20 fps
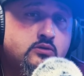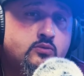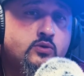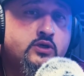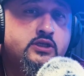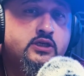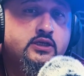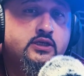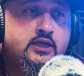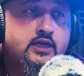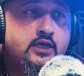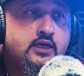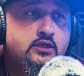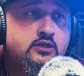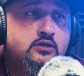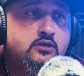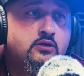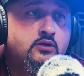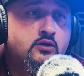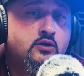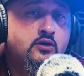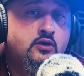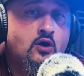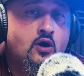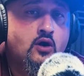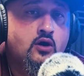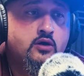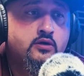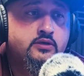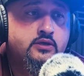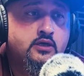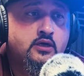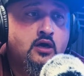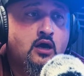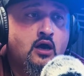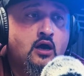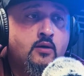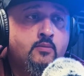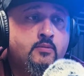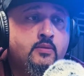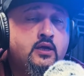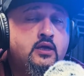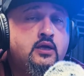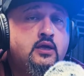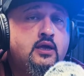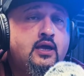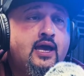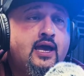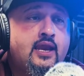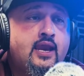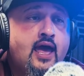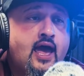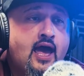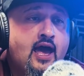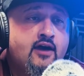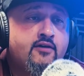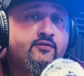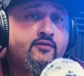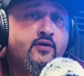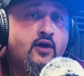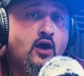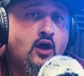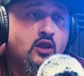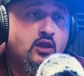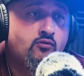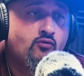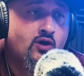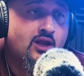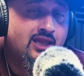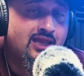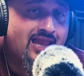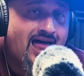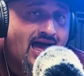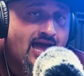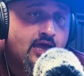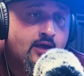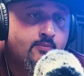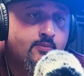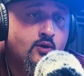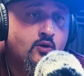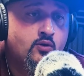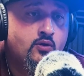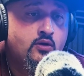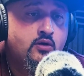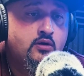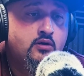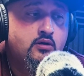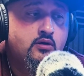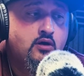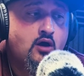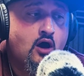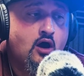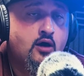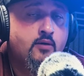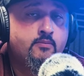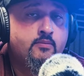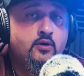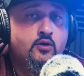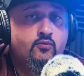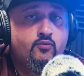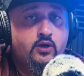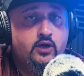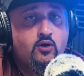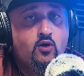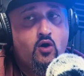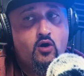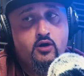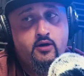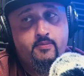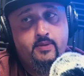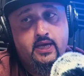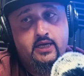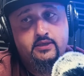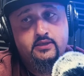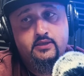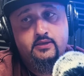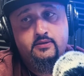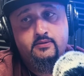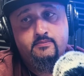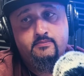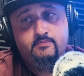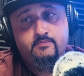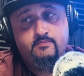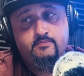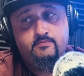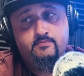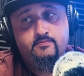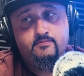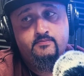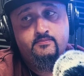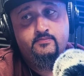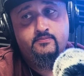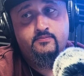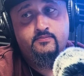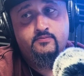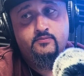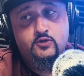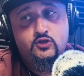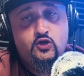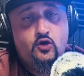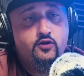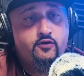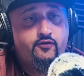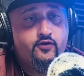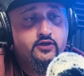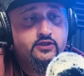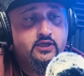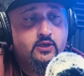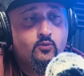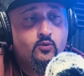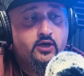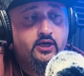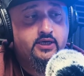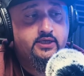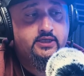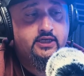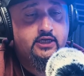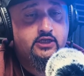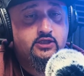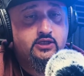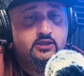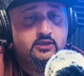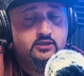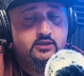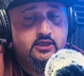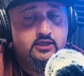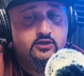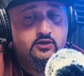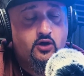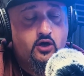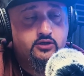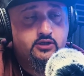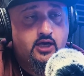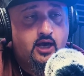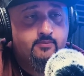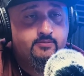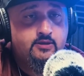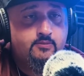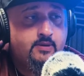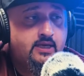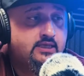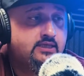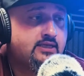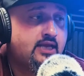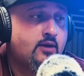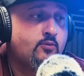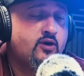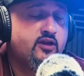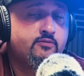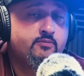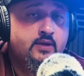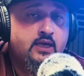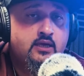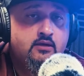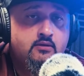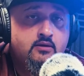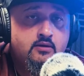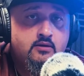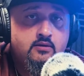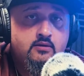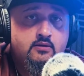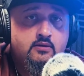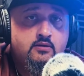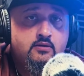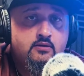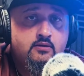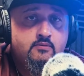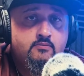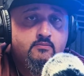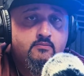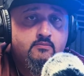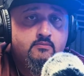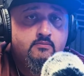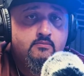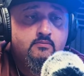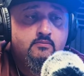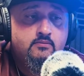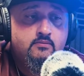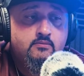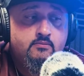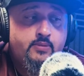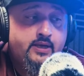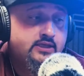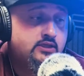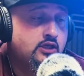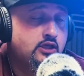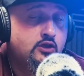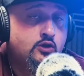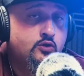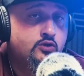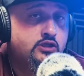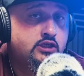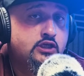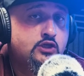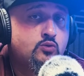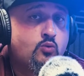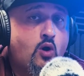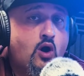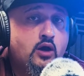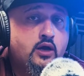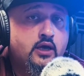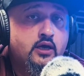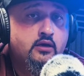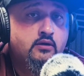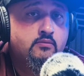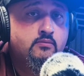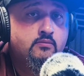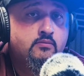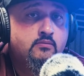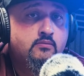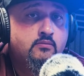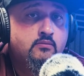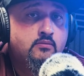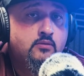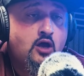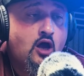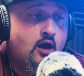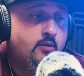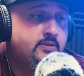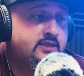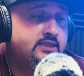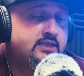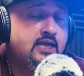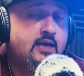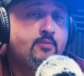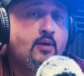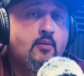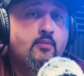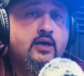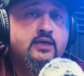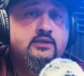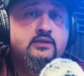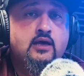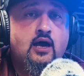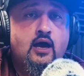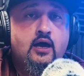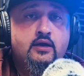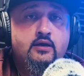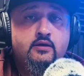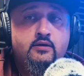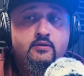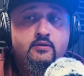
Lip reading: We should teach the dog to come and have a reliable come recall command. So the first thing we're going to teach is teach the dog to come to me, stay with me. Basically loose leash walking, come and stay by my side.